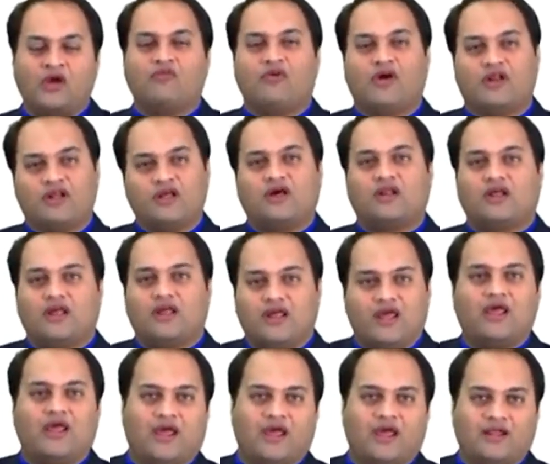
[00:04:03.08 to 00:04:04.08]
where here
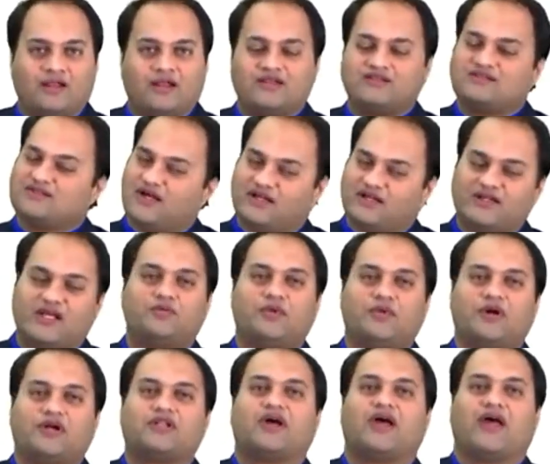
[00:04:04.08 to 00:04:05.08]
an is nothing
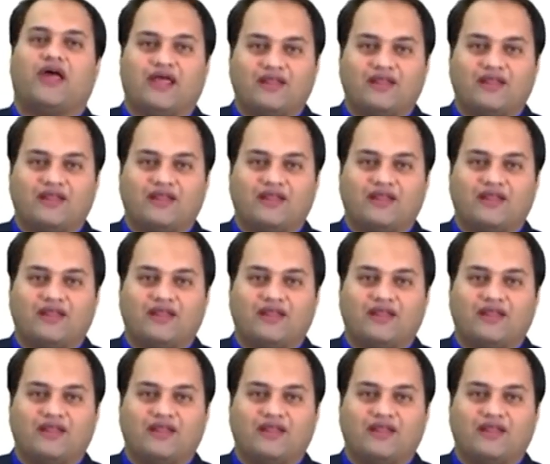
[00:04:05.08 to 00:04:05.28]
but the